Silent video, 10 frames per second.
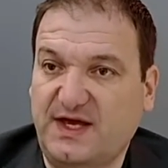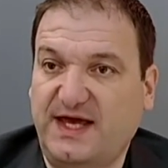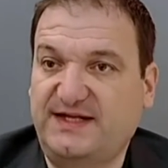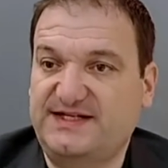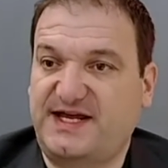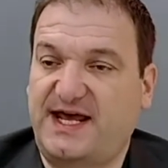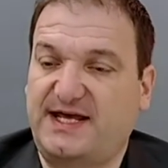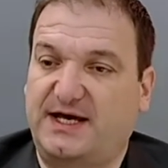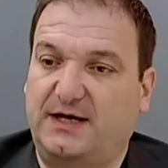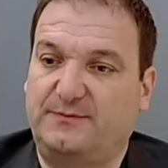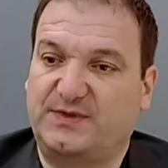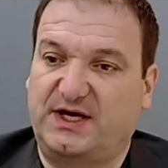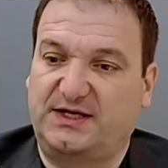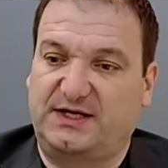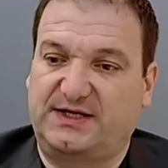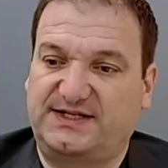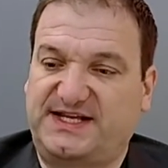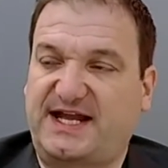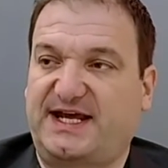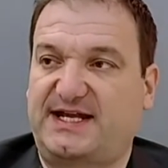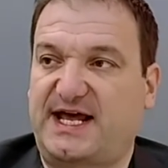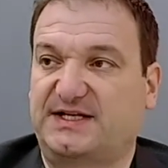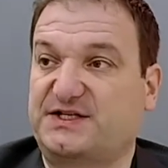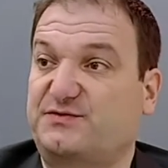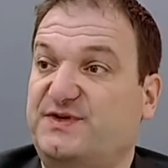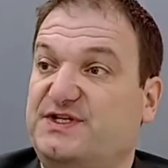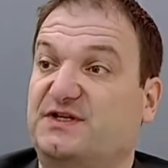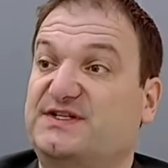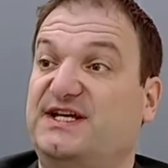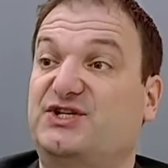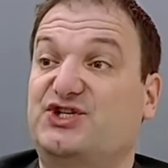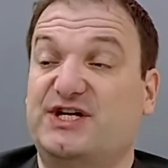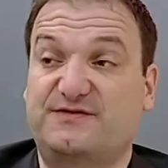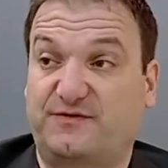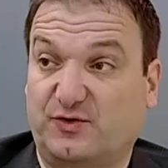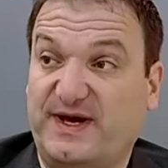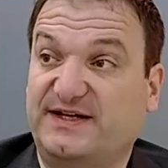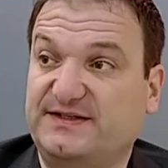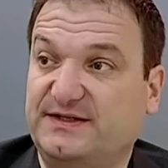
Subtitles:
It is a static analysis results interchange format.